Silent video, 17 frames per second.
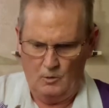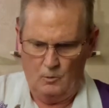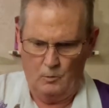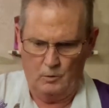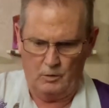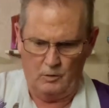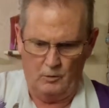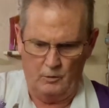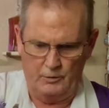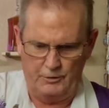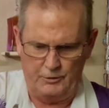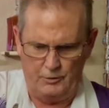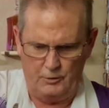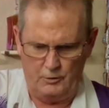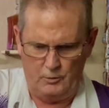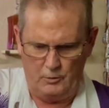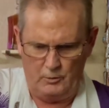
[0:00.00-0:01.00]
We're going to
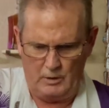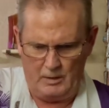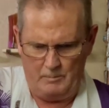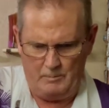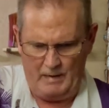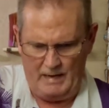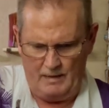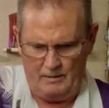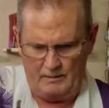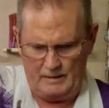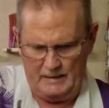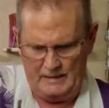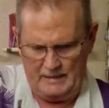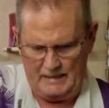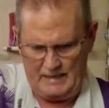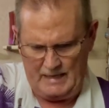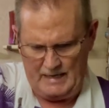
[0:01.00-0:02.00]
do about
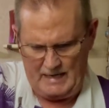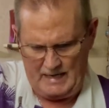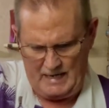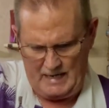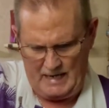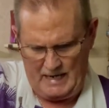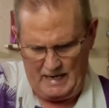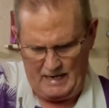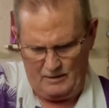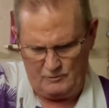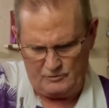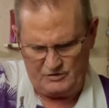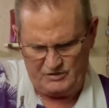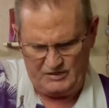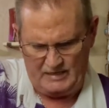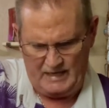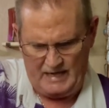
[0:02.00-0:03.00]
1.5
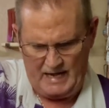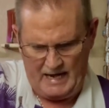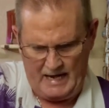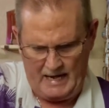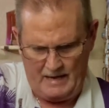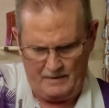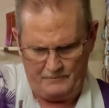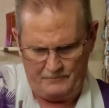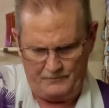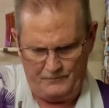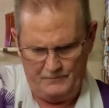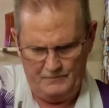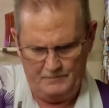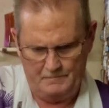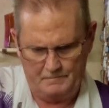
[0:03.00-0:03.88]
ounces